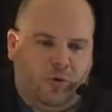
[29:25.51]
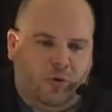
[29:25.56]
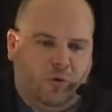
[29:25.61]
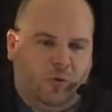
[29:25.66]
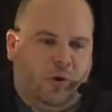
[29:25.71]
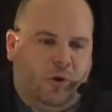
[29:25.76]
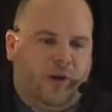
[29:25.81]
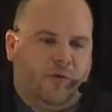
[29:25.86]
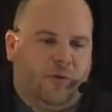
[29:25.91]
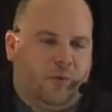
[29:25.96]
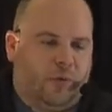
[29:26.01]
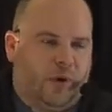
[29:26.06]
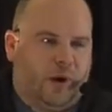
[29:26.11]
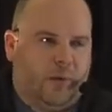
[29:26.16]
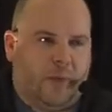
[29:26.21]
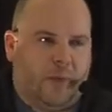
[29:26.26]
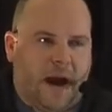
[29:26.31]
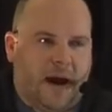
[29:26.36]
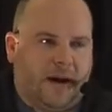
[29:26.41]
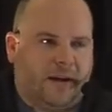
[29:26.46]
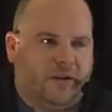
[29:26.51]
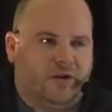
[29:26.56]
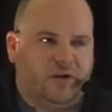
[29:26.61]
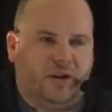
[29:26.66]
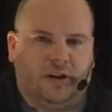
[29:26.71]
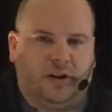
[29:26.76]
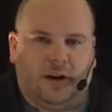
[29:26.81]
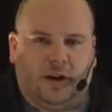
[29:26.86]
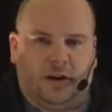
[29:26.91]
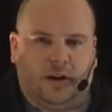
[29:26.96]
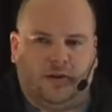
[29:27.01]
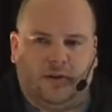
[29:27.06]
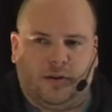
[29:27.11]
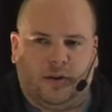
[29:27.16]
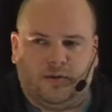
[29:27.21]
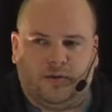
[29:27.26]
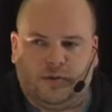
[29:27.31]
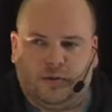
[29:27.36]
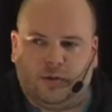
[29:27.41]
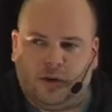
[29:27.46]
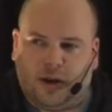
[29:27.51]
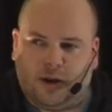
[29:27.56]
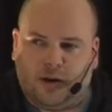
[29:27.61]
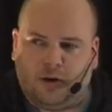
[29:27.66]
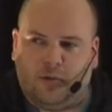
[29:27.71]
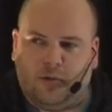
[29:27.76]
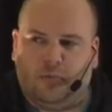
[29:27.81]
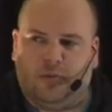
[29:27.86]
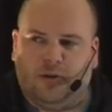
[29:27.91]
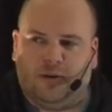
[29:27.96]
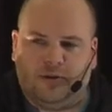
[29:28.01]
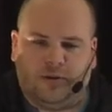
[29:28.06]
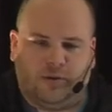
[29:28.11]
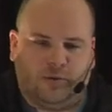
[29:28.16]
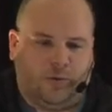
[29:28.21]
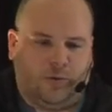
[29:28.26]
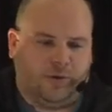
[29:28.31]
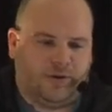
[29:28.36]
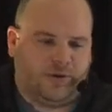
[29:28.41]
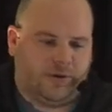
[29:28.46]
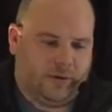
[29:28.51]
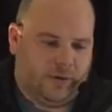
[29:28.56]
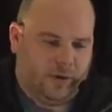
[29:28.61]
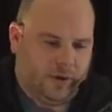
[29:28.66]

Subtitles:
were never pre-packaging anything, so you had complete source.